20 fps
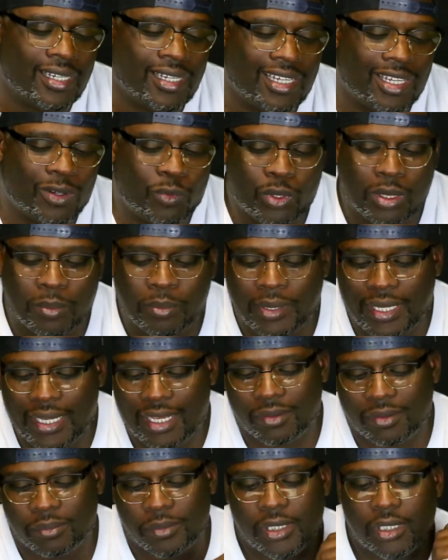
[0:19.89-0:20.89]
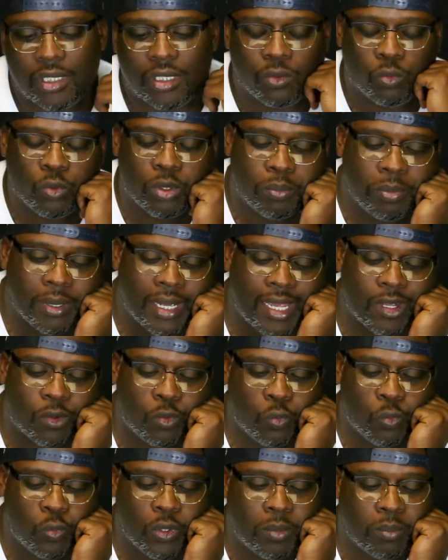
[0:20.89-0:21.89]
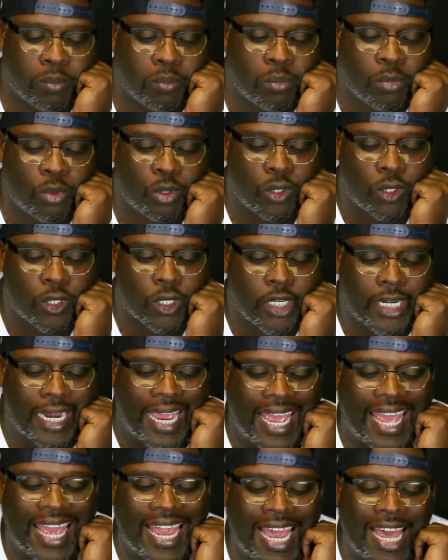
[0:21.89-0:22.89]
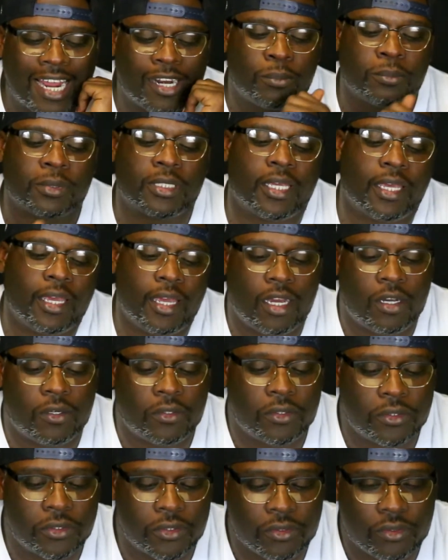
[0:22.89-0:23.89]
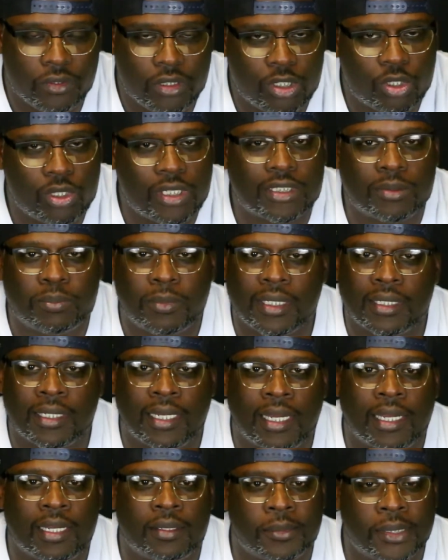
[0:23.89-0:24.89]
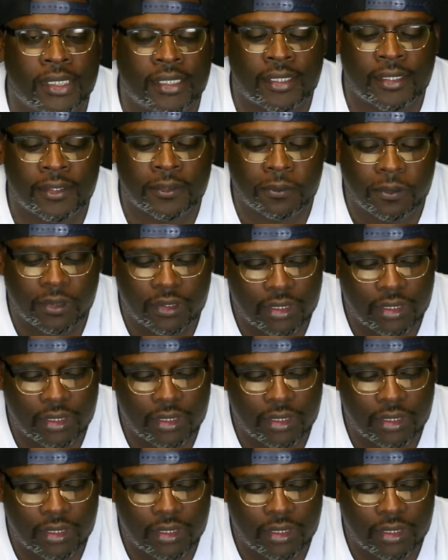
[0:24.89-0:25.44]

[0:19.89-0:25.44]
And we're back, man. We're back with more Adam Calhoun. You know, that's my guy, man.